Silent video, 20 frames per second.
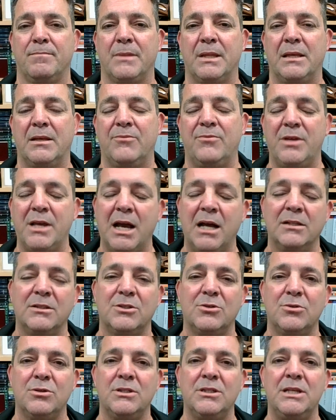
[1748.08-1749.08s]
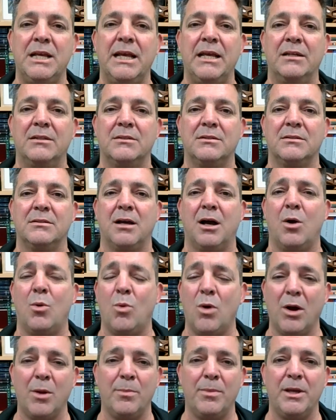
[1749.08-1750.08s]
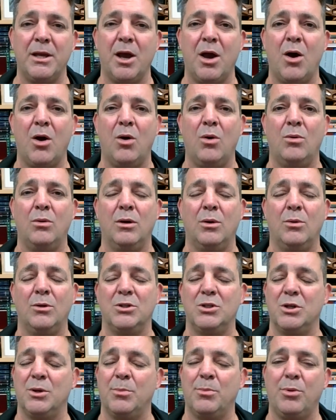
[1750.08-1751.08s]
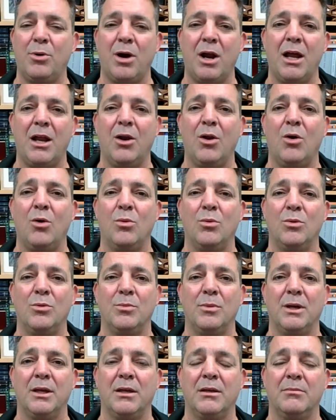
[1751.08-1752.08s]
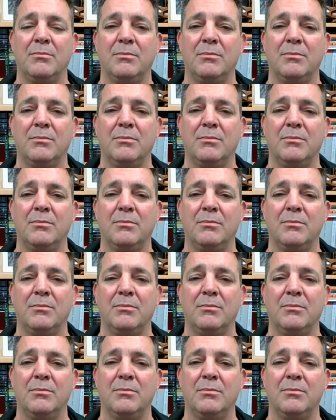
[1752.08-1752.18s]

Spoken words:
If the answer is yes, I want to be whole, I want you to pray along with me.